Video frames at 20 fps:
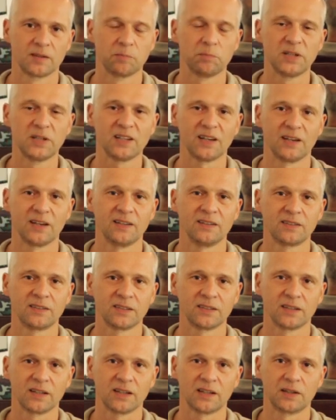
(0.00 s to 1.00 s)
behind
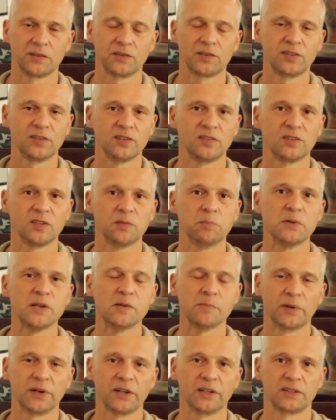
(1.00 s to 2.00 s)
the
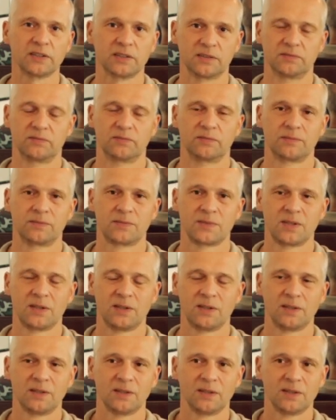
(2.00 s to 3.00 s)
RCCB breaker.
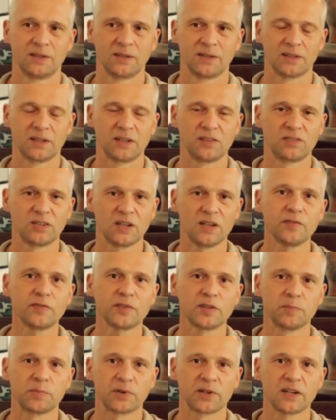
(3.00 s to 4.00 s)
A
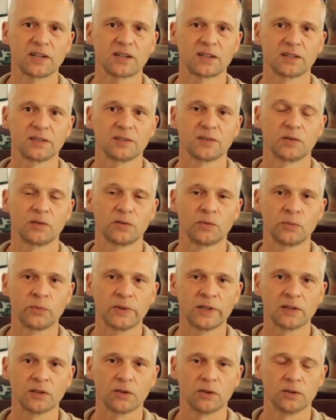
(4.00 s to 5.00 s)
safety breaker
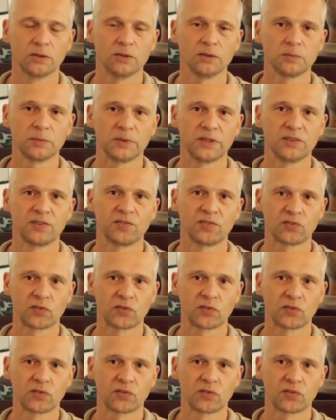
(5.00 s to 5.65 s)
will always